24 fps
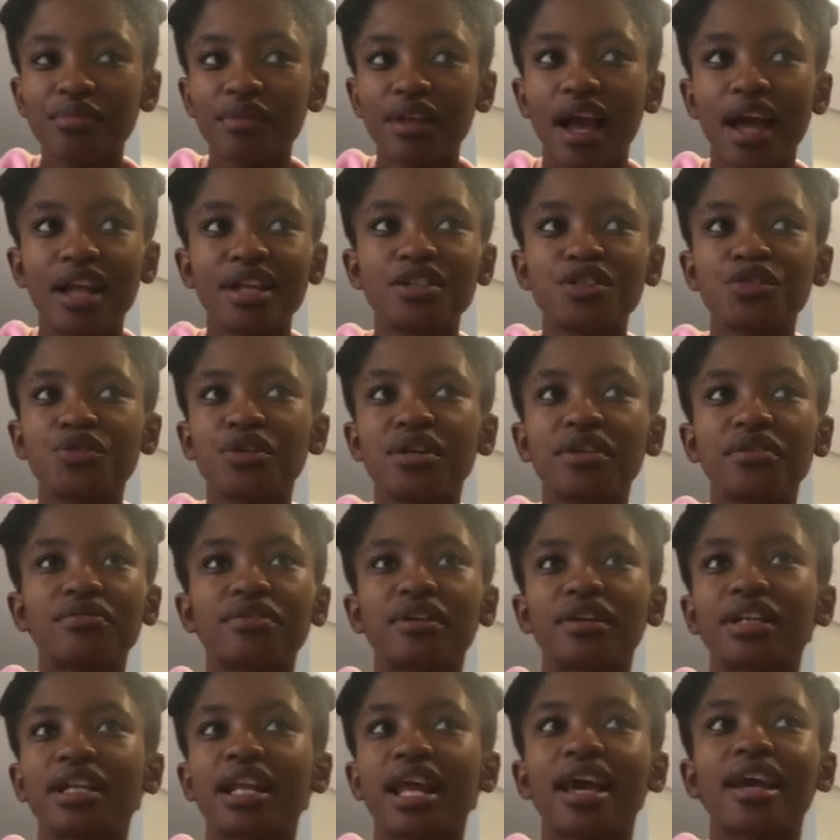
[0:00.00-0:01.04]
I literally
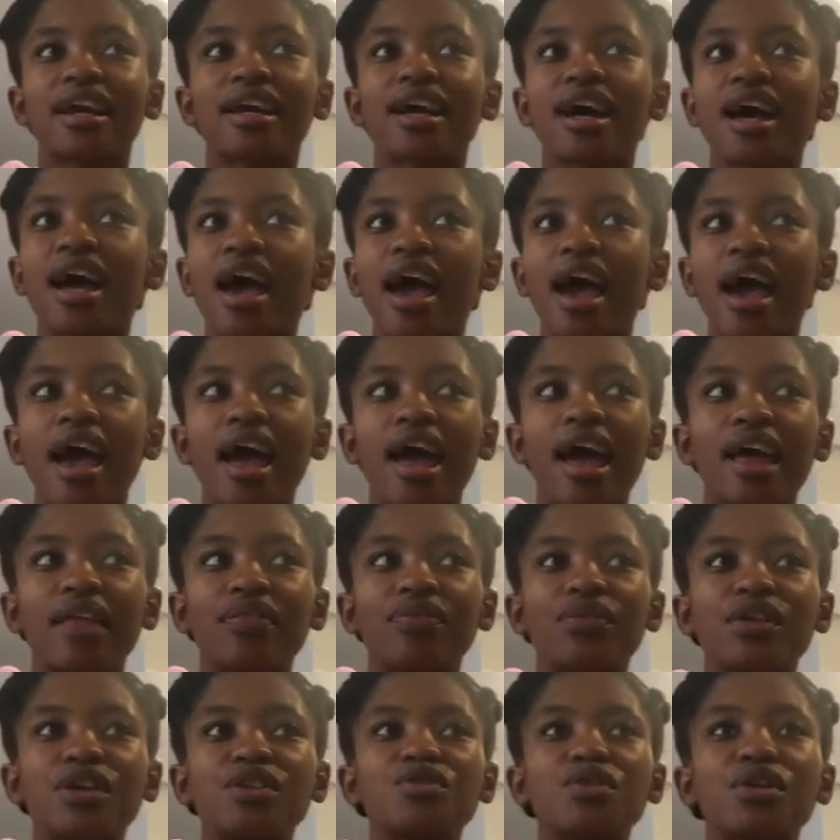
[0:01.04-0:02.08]
felt like
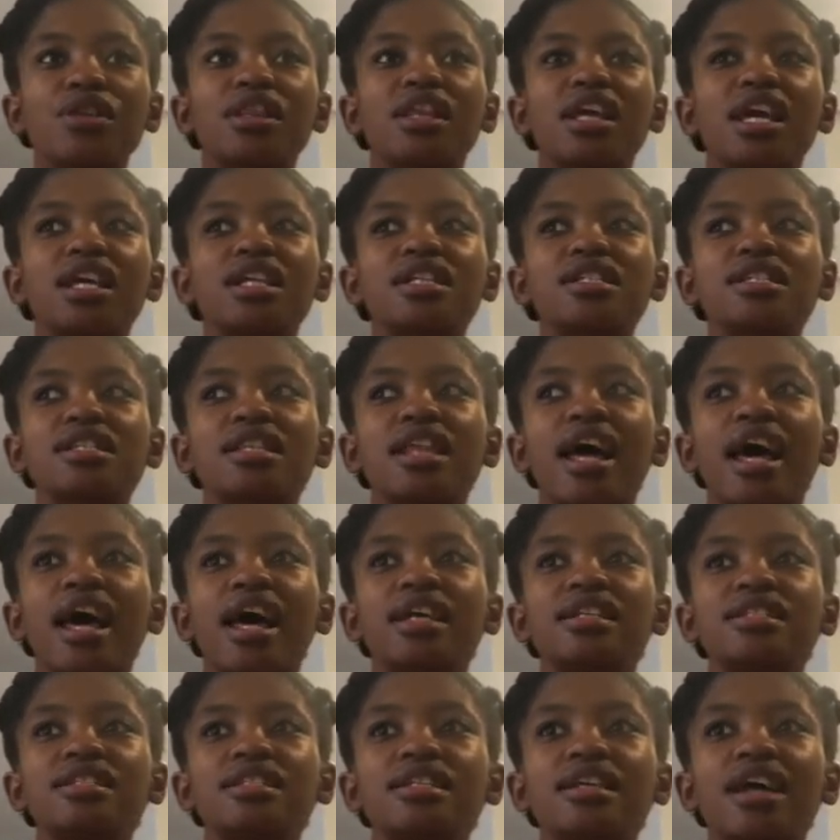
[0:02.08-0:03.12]
these are things
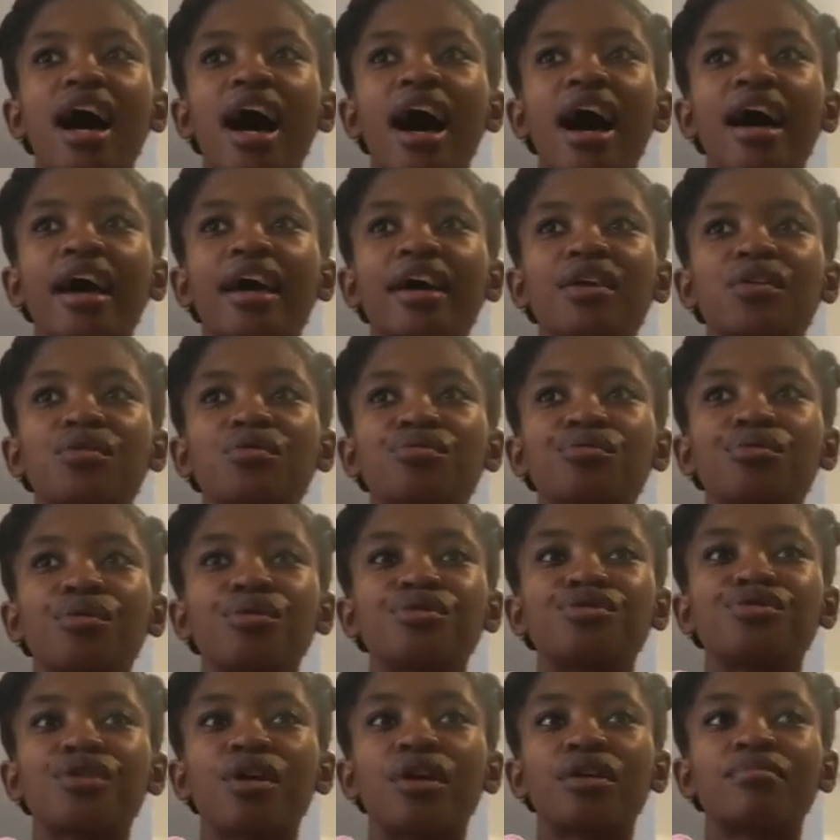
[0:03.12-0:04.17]
that I
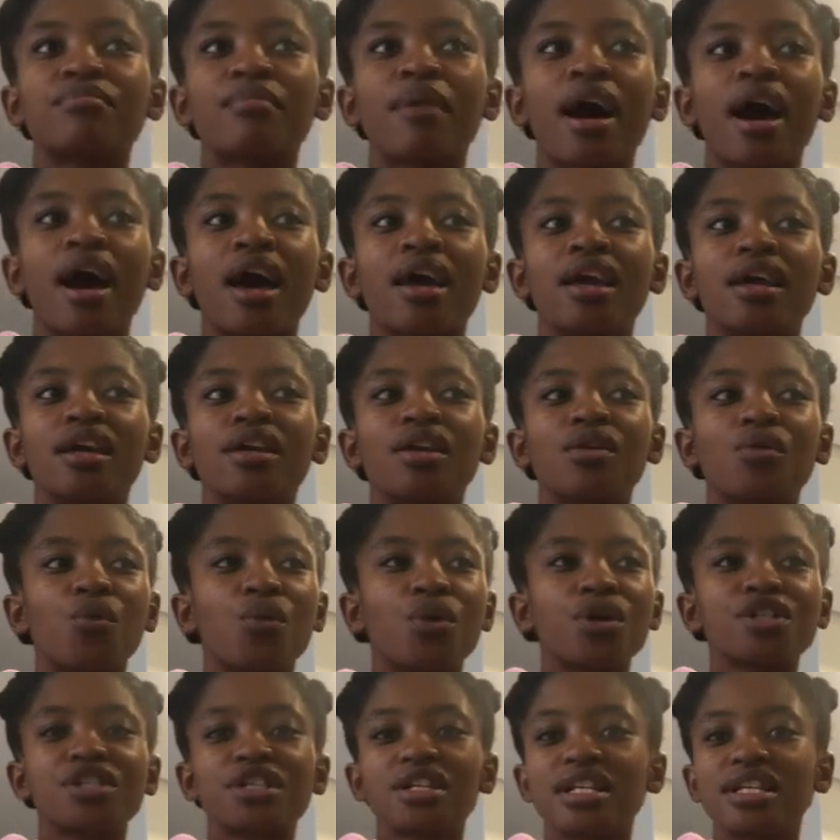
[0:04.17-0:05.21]
wrote on my
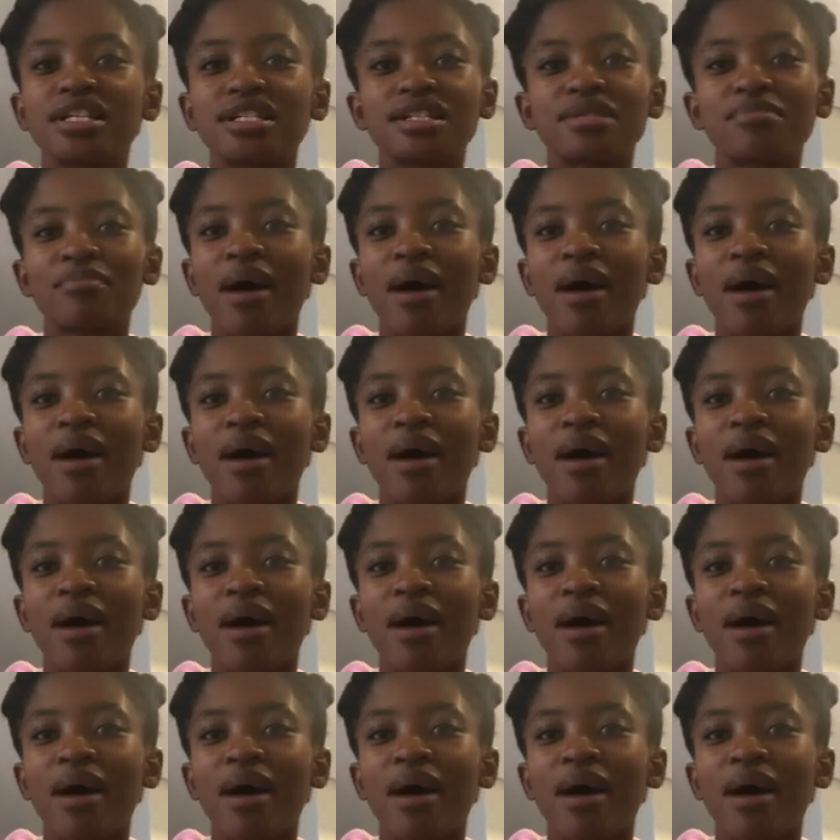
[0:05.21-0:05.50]
wish list.